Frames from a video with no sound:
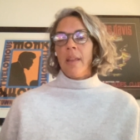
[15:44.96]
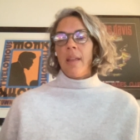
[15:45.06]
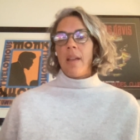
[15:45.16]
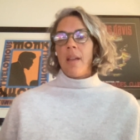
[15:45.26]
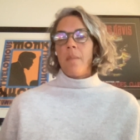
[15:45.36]

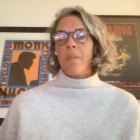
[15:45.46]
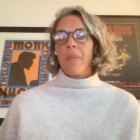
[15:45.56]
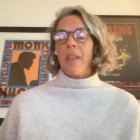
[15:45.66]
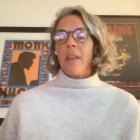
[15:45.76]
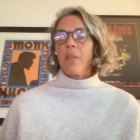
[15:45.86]
and
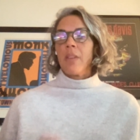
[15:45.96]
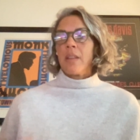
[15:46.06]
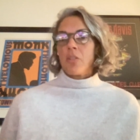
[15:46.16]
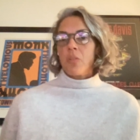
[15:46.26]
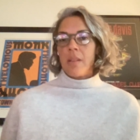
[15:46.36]
I'd like
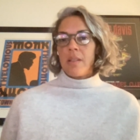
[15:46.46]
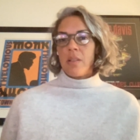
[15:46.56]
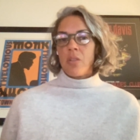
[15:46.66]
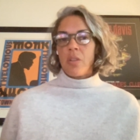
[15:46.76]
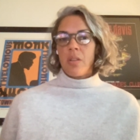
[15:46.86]
to
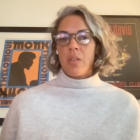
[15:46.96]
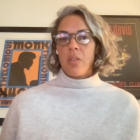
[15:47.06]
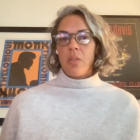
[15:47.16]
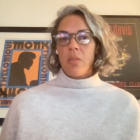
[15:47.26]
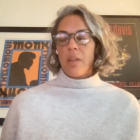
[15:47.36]
transition
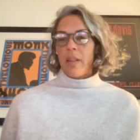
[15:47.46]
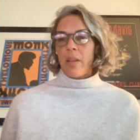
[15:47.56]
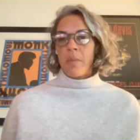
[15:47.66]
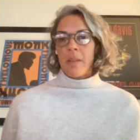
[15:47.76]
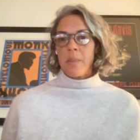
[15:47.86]
to the
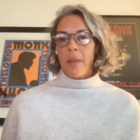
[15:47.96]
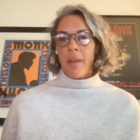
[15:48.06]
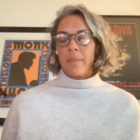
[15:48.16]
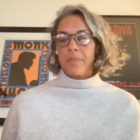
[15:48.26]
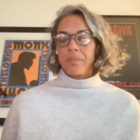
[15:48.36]
cloud med
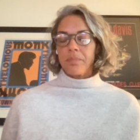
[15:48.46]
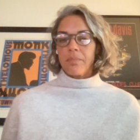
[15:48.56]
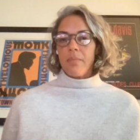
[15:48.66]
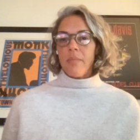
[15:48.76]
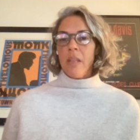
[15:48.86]
spa.
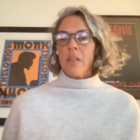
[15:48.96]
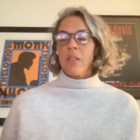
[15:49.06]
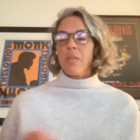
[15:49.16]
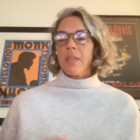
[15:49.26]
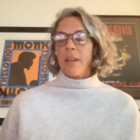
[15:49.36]
And so
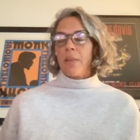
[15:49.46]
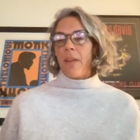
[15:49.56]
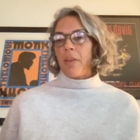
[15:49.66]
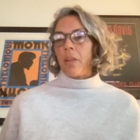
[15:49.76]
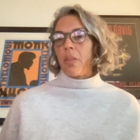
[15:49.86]
instead
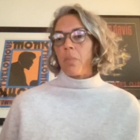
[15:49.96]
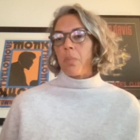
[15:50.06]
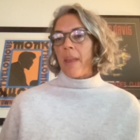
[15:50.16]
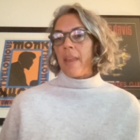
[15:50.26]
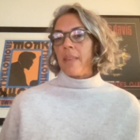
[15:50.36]
of
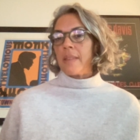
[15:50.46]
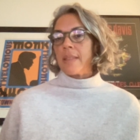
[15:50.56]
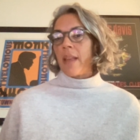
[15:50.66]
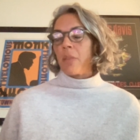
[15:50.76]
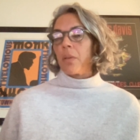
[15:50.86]
paying the
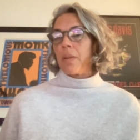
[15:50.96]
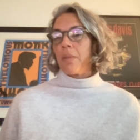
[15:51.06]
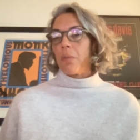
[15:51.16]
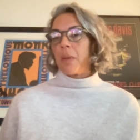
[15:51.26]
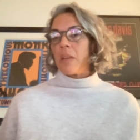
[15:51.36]
salary of
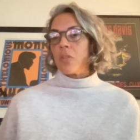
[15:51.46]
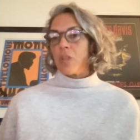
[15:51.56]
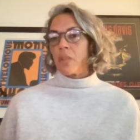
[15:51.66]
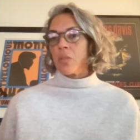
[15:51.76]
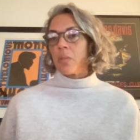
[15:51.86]
3
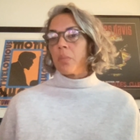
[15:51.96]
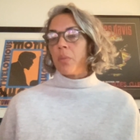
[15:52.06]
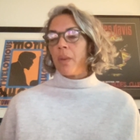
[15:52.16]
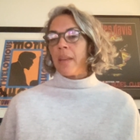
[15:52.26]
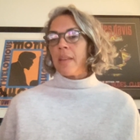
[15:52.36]
injector
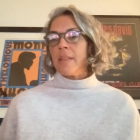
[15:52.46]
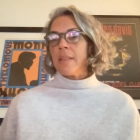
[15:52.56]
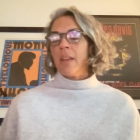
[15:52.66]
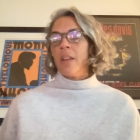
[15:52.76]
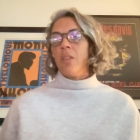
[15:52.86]
employees,
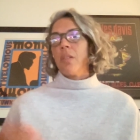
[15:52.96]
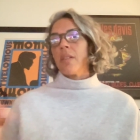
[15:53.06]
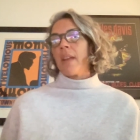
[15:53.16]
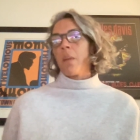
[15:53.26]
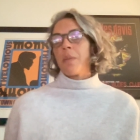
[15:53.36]
you could
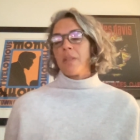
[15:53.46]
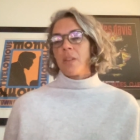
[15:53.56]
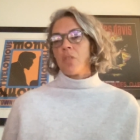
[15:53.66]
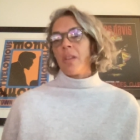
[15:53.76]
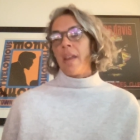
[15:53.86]
now
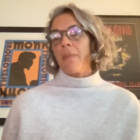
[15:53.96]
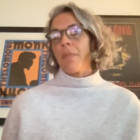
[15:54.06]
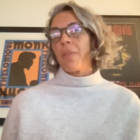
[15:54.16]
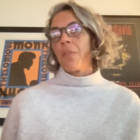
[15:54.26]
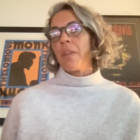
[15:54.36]
potentially have
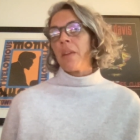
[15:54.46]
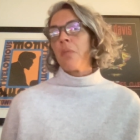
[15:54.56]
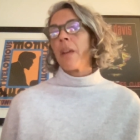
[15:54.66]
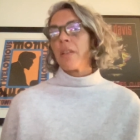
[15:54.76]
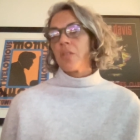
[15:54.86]
30
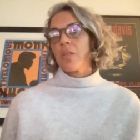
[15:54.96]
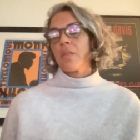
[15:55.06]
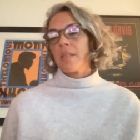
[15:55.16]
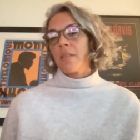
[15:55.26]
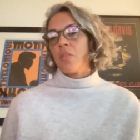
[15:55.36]

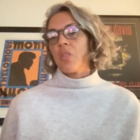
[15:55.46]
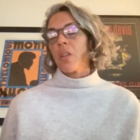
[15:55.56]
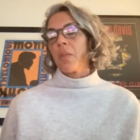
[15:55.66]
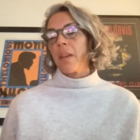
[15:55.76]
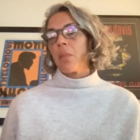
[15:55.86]
renters
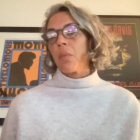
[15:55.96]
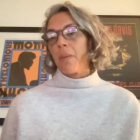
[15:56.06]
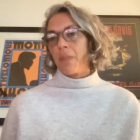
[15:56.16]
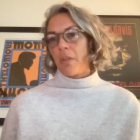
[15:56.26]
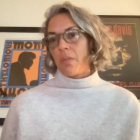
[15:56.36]
generating
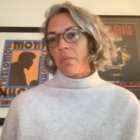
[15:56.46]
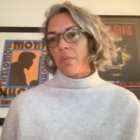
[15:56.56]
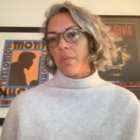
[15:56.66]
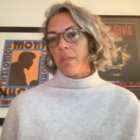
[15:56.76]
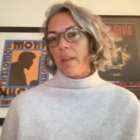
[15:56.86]
revenue
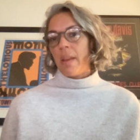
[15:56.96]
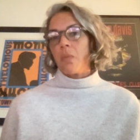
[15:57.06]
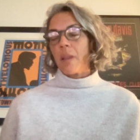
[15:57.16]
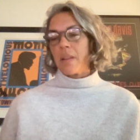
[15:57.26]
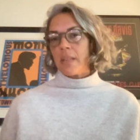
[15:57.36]
and
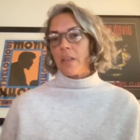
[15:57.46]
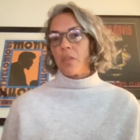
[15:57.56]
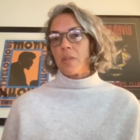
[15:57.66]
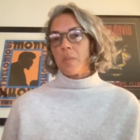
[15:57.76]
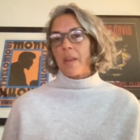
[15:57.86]
renting your
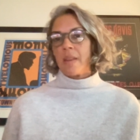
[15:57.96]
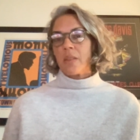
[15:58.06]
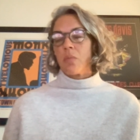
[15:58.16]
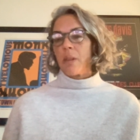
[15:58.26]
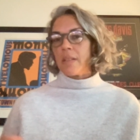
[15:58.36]

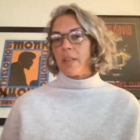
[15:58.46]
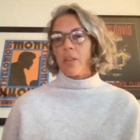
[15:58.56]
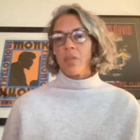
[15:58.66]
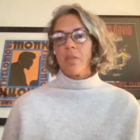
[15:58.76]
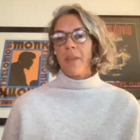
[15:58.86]
space, renting
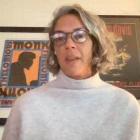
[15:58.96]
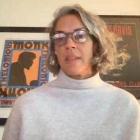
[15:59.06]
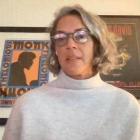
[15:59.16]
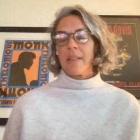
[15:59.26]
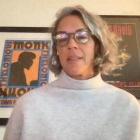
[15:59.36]
your
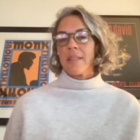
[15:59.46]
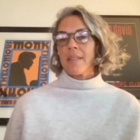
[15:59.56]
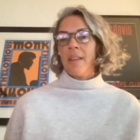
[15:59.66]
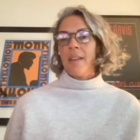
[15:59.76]
devices,